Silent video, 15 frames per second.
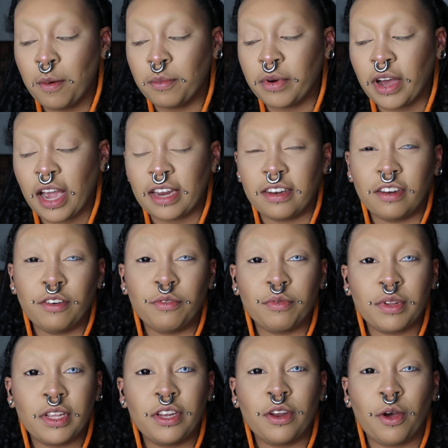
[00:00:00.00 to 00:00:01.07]
but I didn't
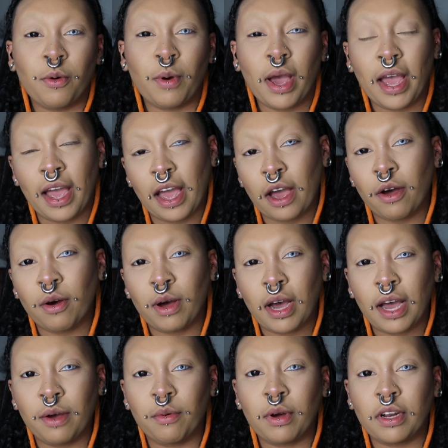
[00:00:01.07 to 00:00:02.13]
really know how
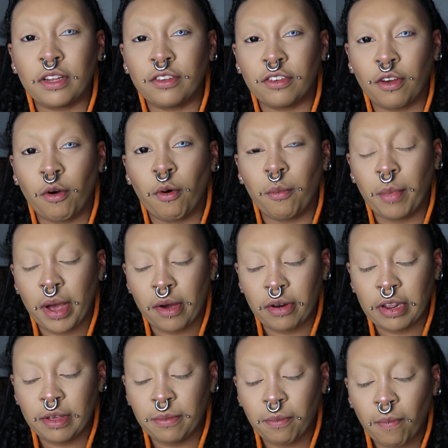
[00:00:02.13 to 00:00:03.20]
I wanted to go about
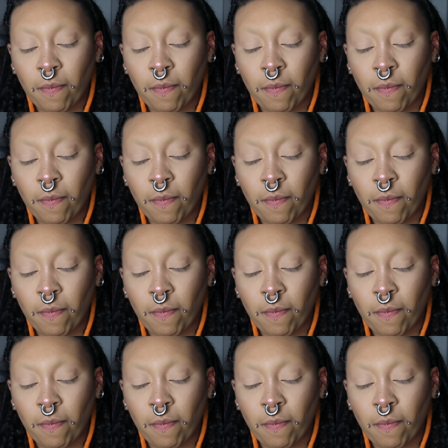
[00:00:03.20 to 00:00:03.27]
it.